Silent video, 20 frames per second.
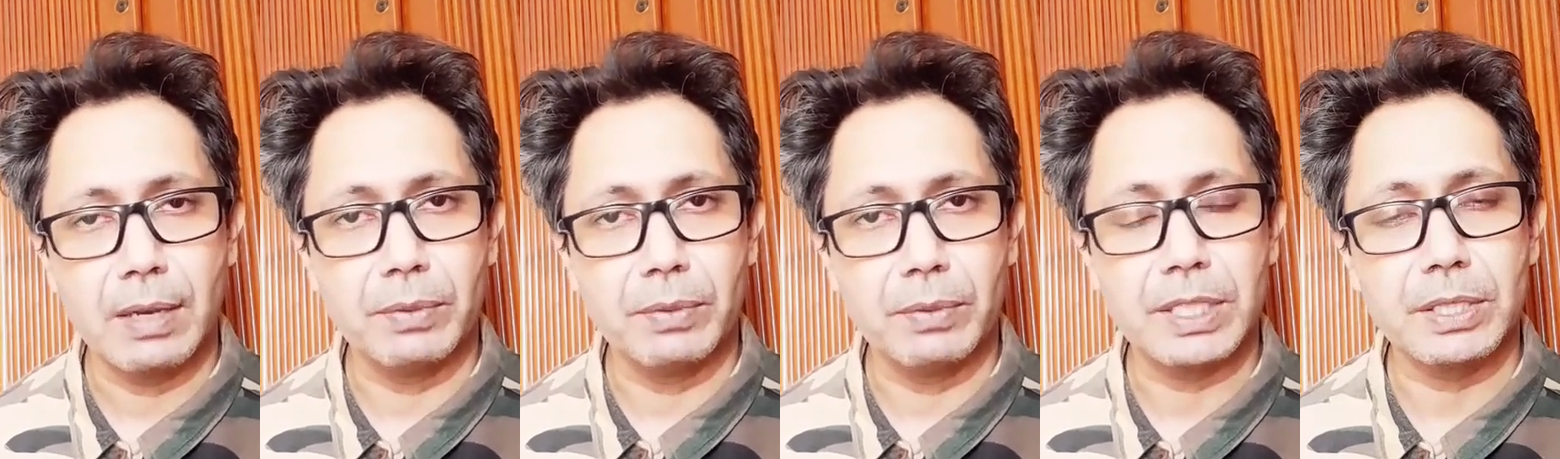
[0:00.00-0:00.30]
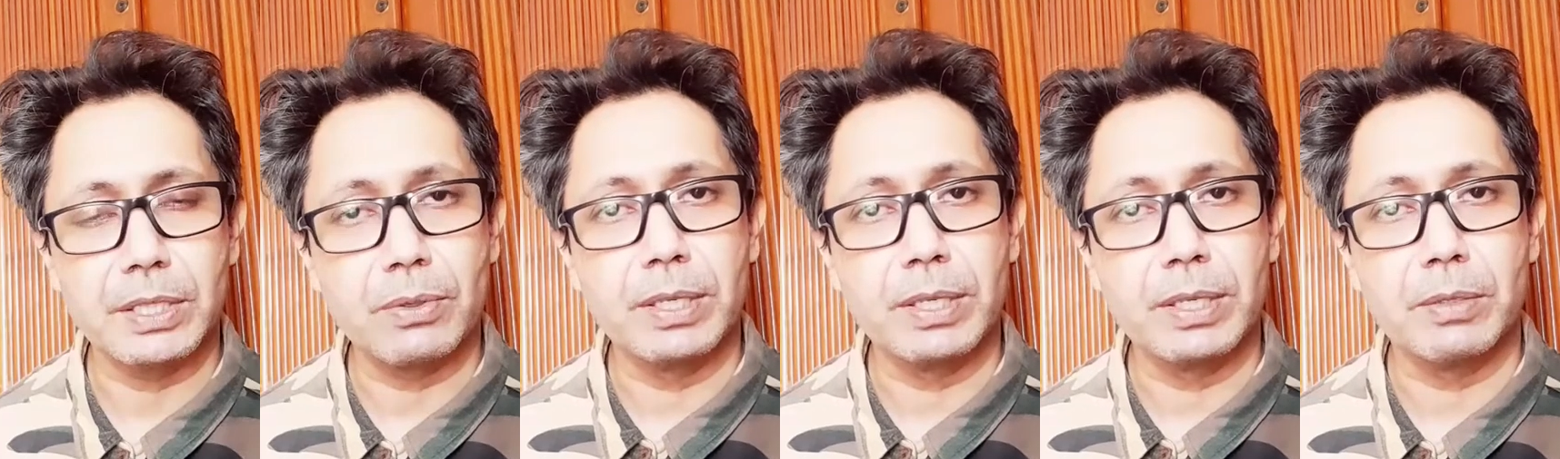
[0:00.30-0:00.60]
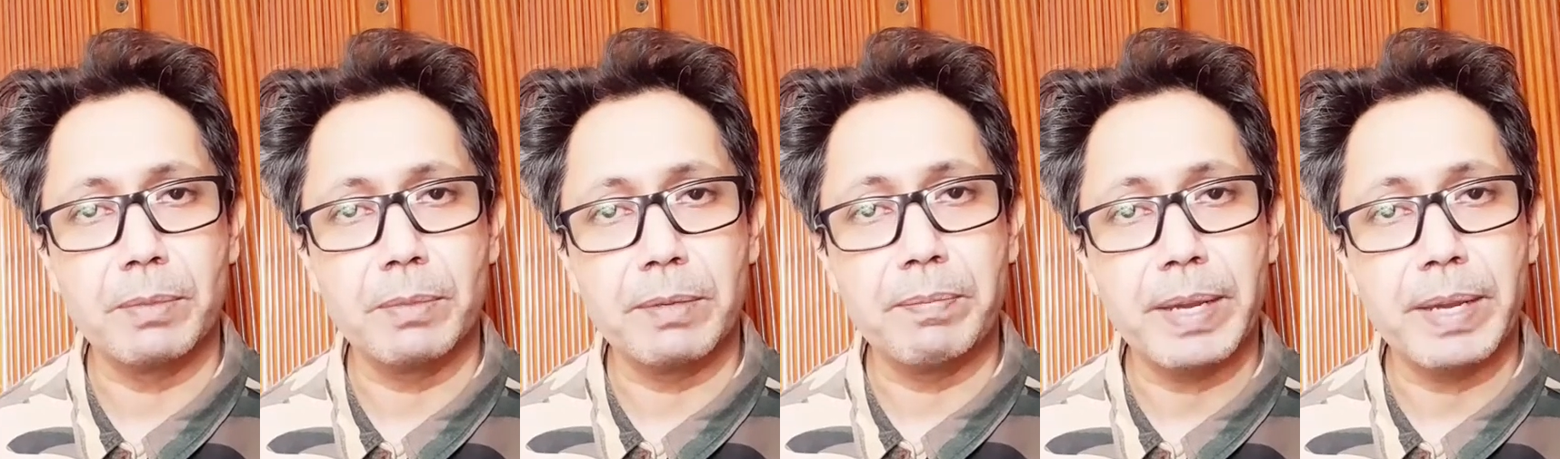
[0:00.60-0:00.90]
which is going
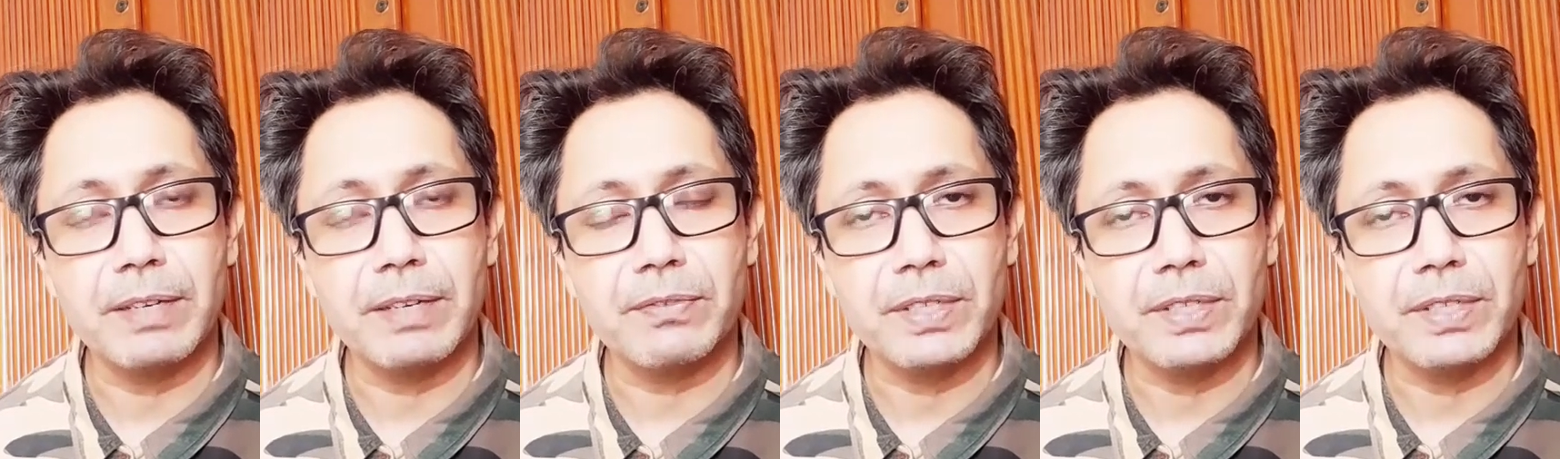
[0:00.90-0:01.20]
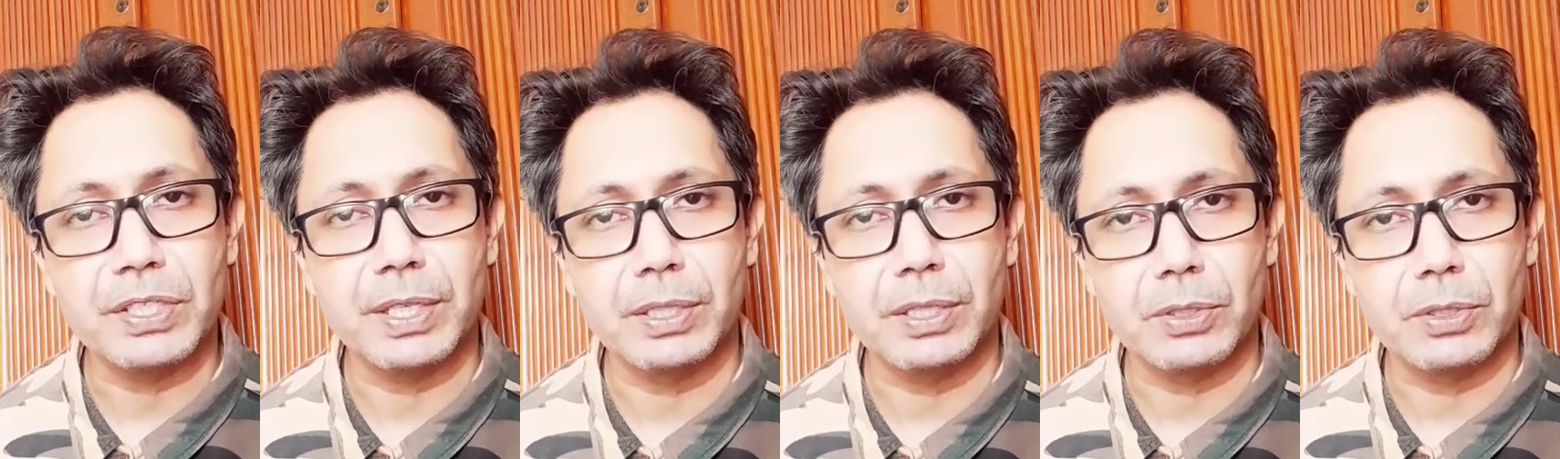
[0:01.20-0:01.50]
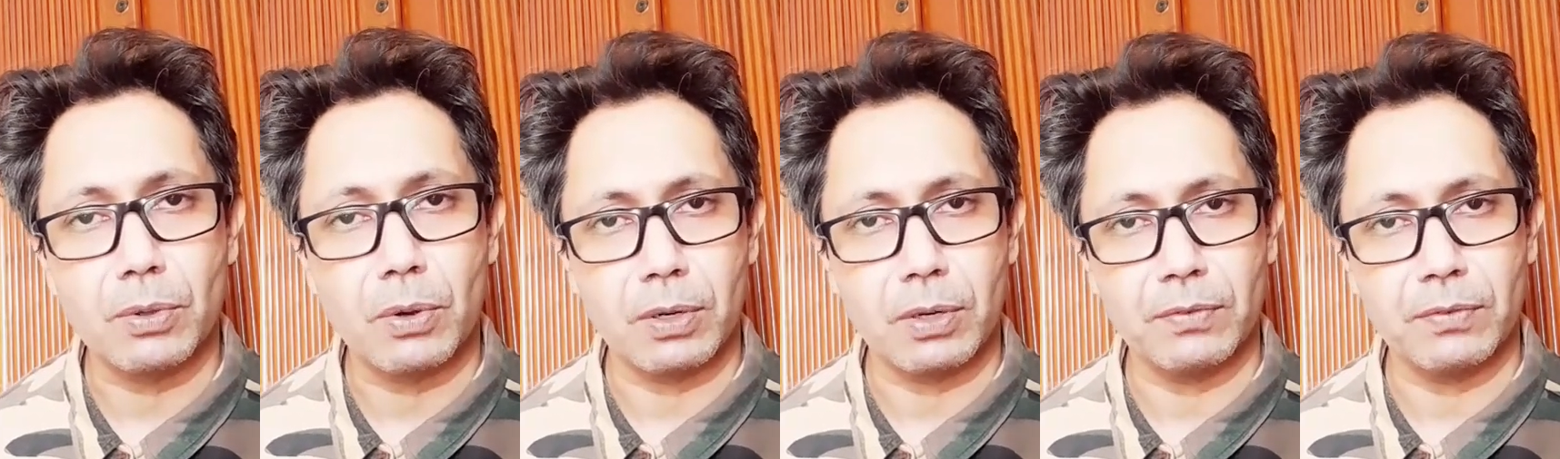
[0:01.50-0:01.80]
to be beneficial
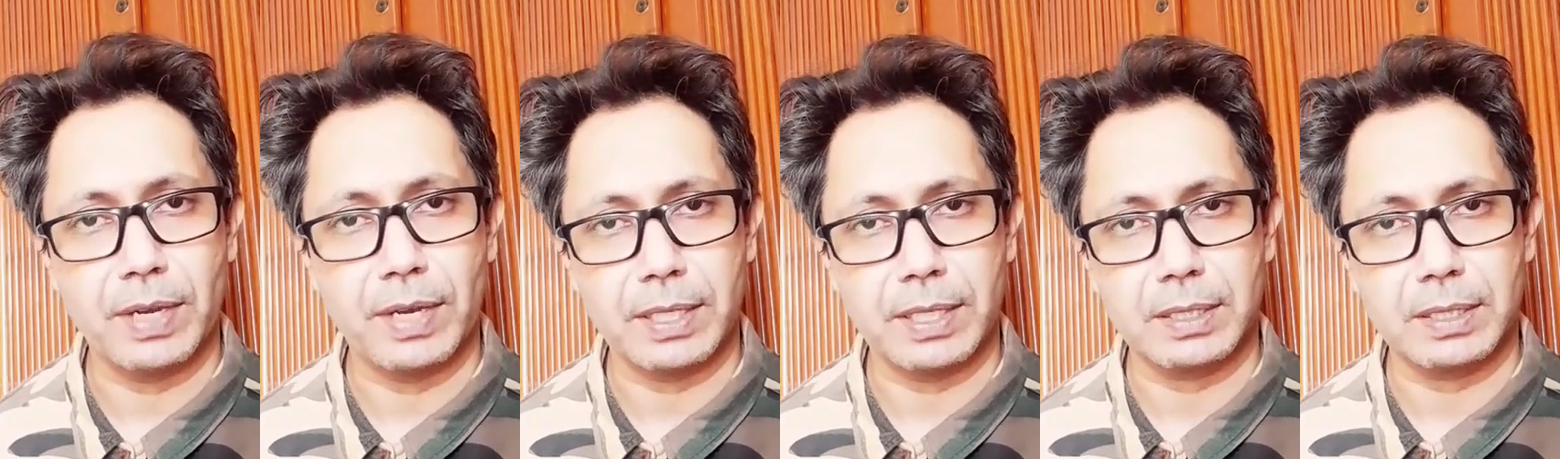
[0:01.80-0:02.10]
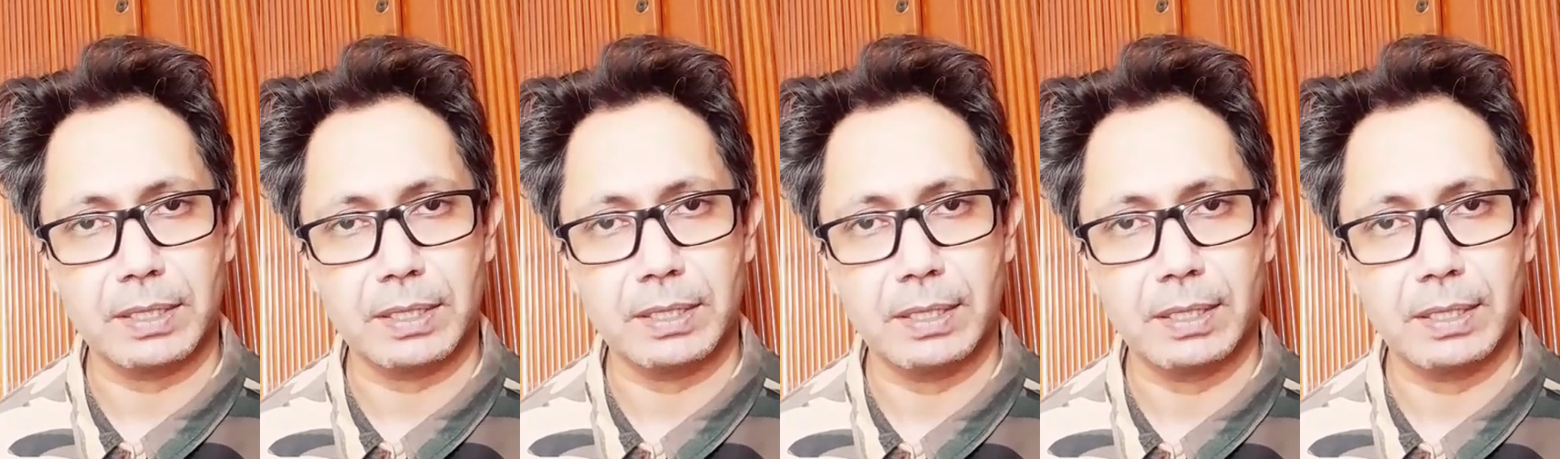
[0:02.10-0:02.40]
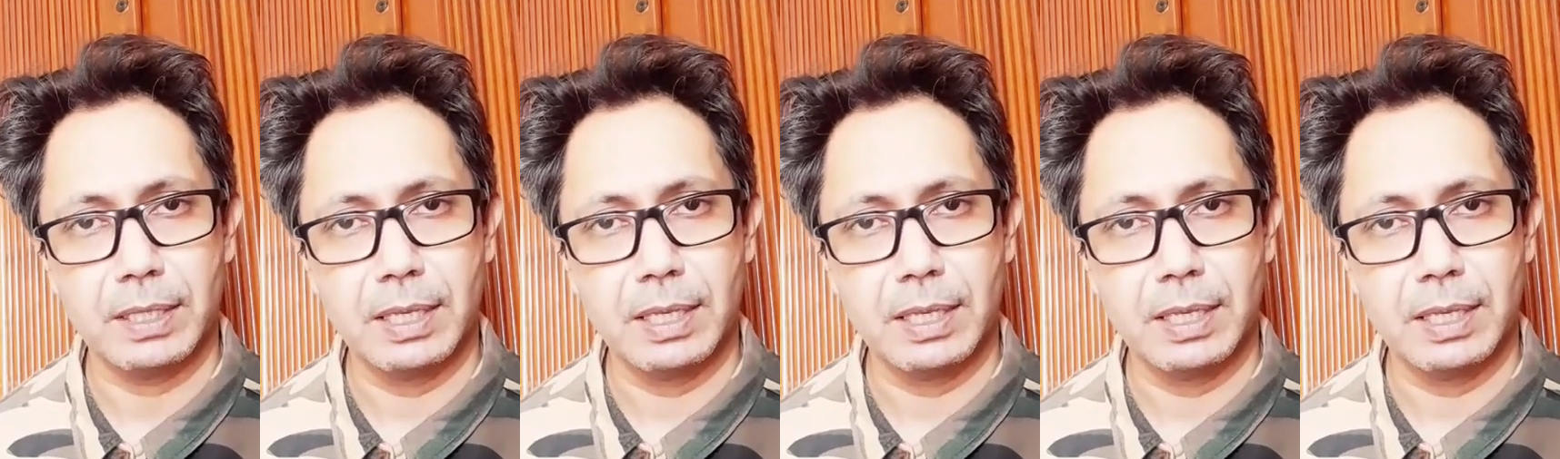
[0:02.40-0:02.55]
to all of us.